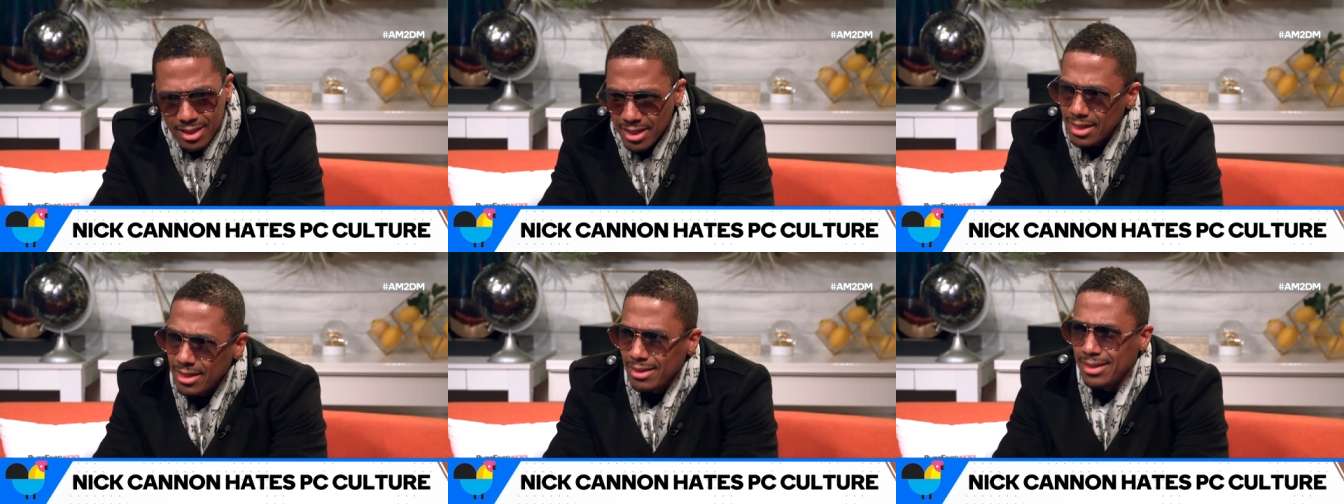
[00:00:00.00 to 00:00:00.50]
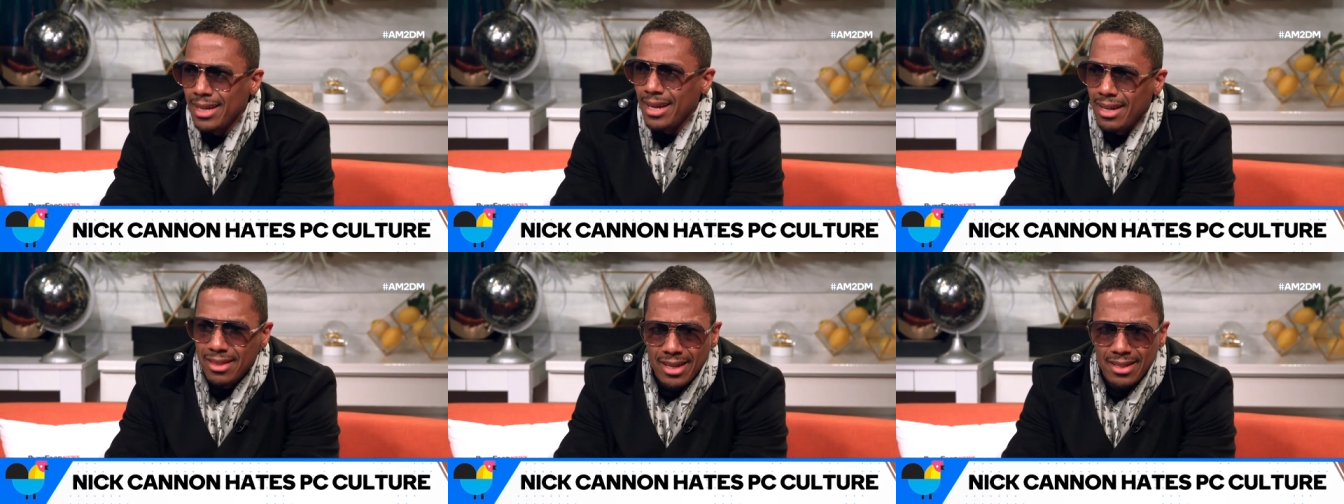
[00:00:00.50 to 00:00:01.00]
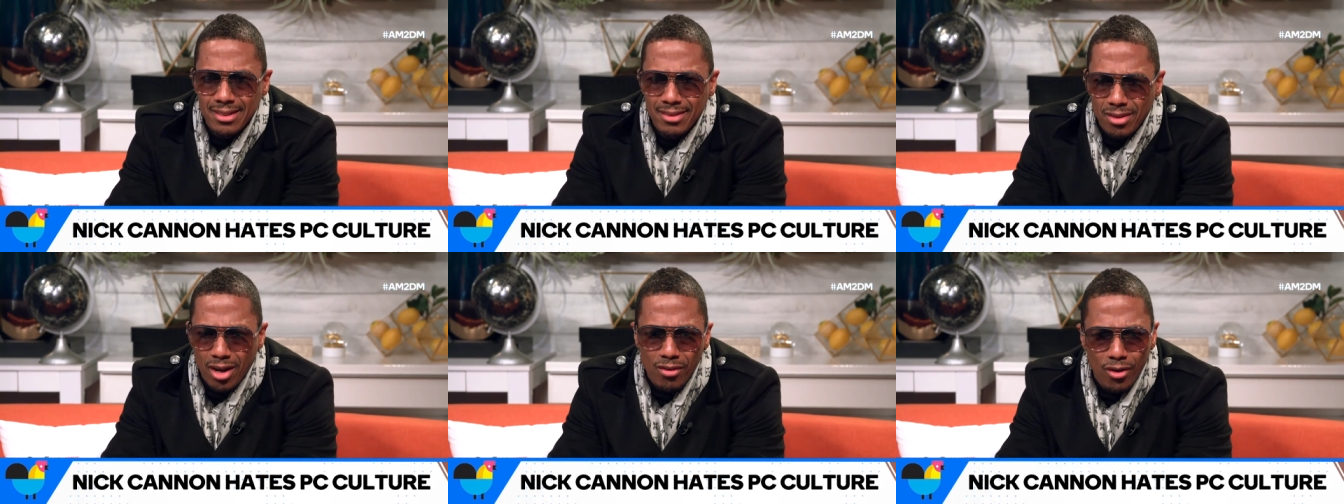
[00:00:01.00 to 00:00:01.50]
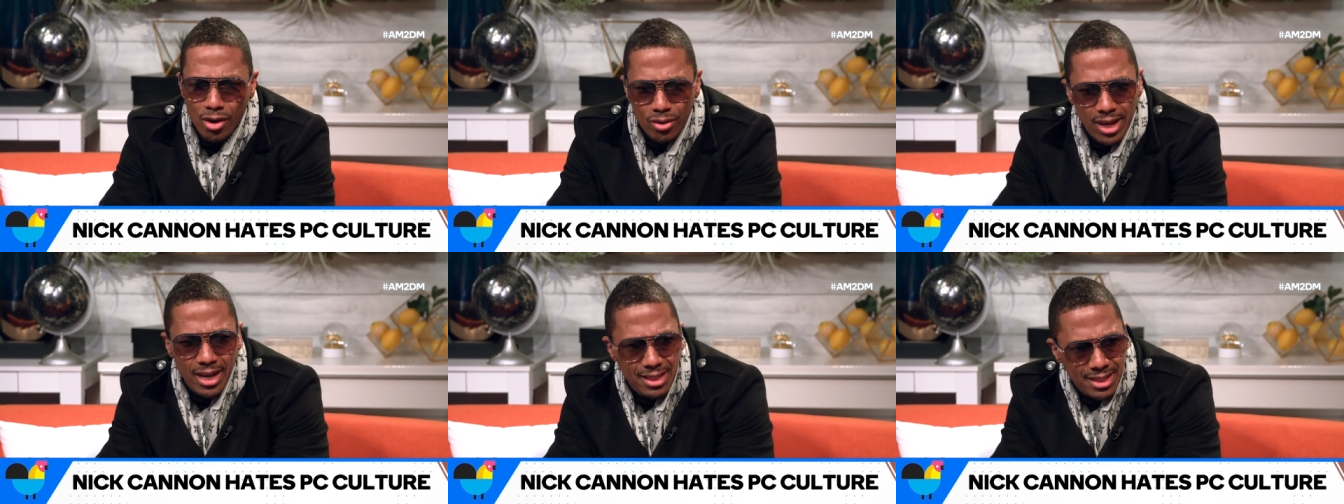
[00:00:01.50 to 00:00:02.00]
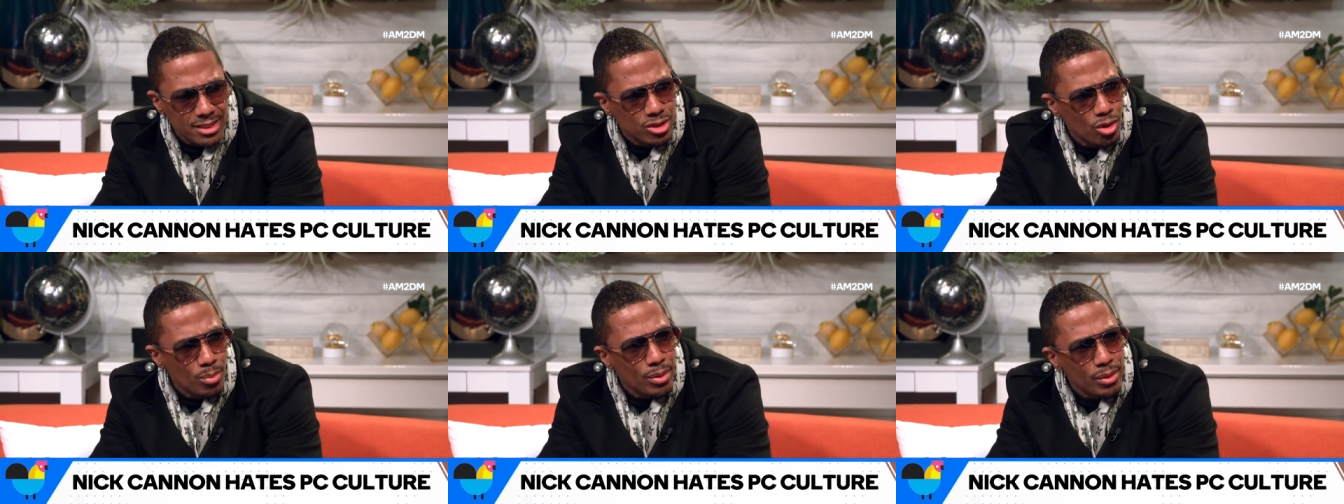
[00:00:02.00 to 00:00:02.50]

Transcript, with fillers: then okay, let's do it.